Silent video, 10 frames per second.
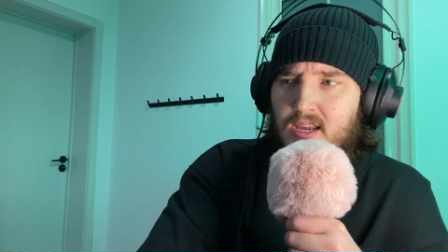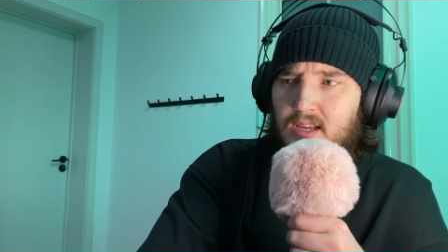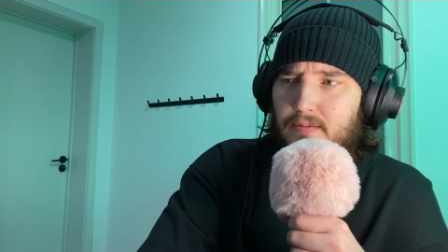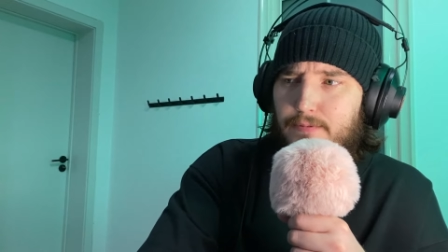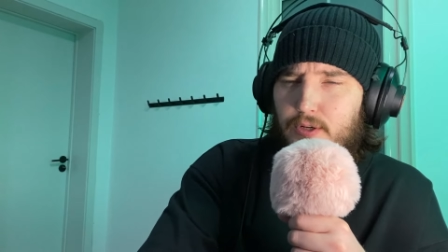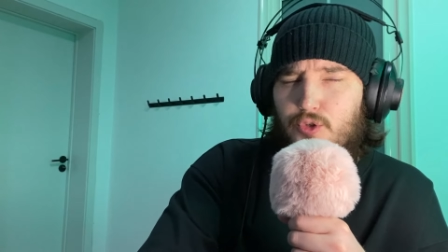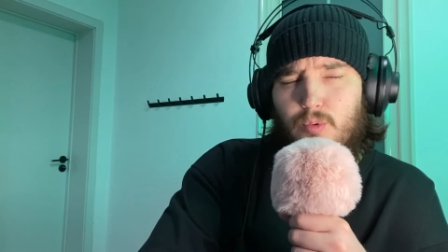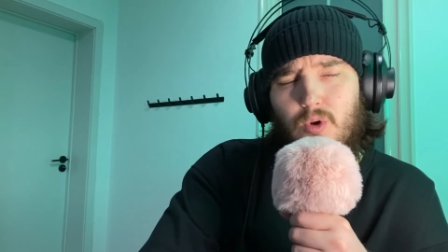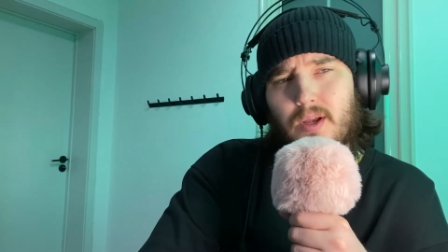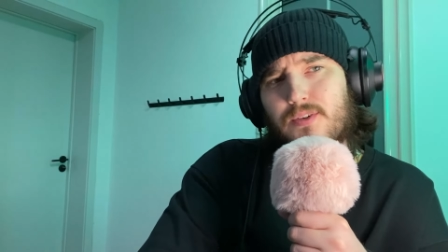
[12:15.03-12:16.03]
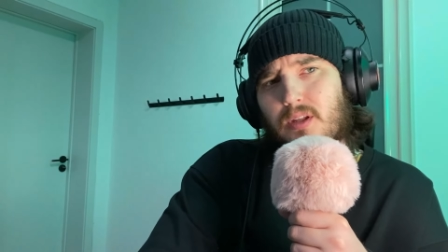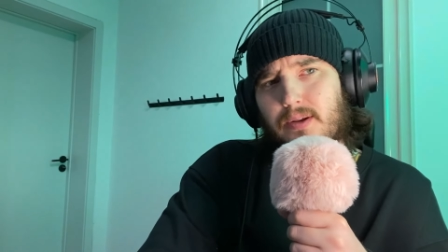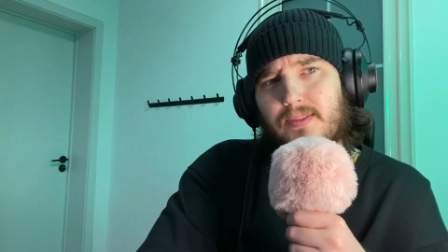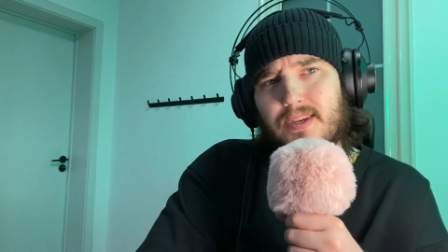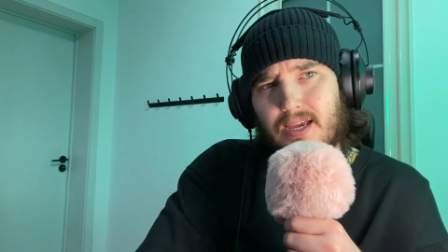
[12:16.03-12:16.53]
First, we're going to
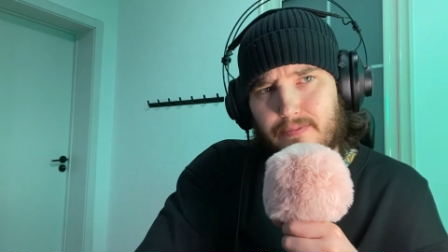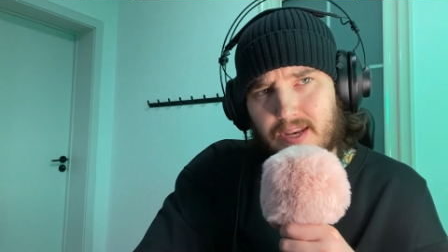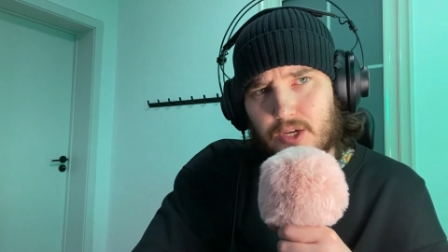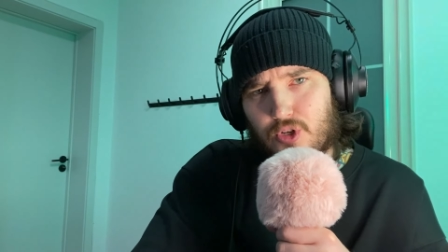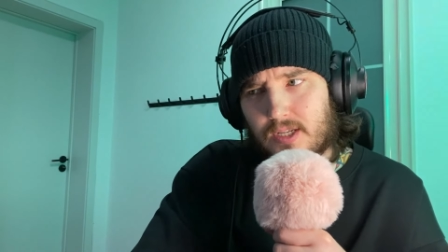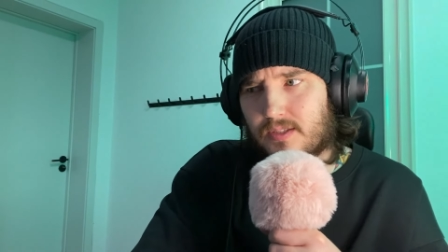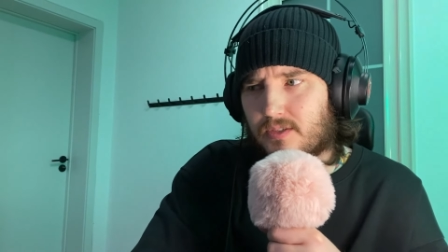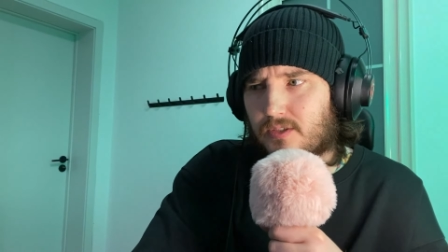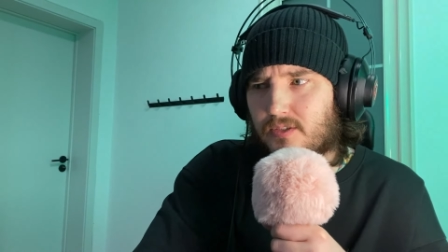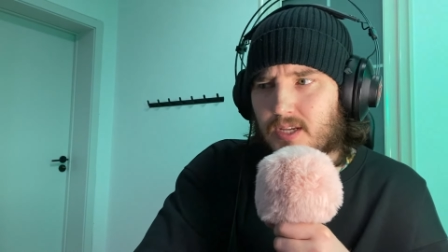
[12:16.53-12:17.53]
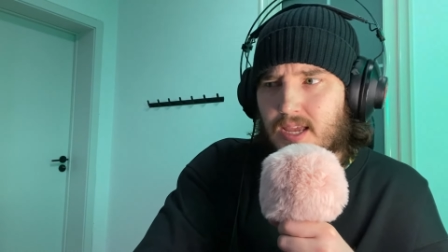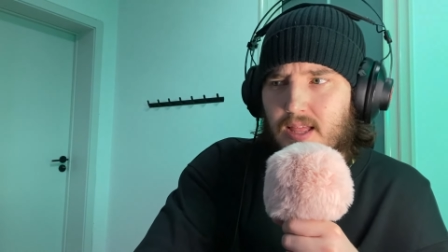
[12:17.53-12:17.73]
learn the definitions.